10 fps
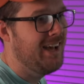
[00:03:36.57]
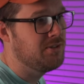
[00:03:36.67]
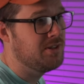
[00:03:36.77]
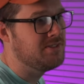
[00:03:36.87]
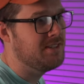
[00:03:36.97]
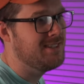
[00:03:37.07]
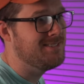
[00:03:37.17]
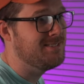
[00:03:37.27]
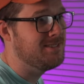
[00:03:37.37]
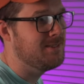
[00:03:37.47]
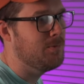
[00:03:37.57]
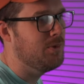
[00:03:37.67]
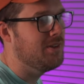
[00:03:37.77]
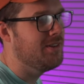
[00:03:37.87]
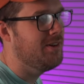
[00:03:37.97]
I'll try to stay consistent
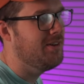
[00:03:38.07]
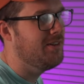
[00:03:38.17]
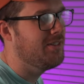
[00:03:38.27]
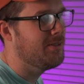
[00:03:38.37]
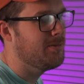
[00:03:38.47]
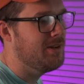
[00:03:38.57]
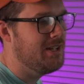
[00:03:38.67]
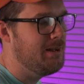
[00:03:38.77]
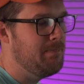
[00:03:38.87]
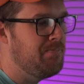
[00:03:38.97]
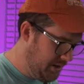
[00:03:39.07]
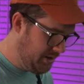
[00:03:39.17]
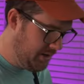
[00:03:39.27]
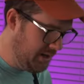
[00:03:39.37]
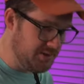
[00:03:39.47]
with all three.
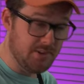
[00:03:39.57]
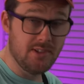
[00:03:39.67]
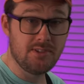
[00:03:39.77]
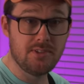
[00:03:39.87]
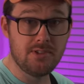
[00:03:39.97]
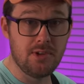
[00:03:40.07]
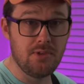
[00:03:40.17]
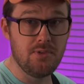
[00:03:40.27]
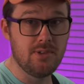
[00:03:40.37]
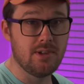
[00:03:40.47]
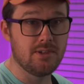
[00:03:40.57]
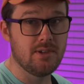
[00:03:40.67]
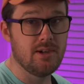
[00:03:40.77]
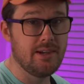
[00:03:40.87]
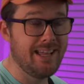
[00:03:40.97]
All right, so let's tune the
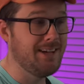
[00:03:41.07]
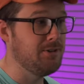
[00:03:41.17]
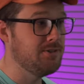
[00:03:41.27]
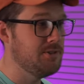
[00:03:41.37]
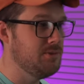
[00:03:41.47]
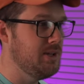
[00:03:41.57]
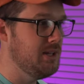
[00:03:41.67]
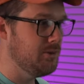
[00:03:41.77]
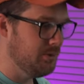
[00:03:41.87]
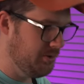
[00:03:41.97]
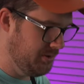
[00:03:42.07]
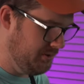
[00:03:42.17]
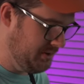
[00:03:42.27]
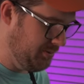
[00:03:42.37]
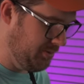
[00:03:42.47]
guitar now to equal
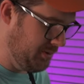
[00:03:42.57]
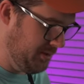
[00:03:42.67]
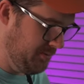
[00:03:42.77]
temperament.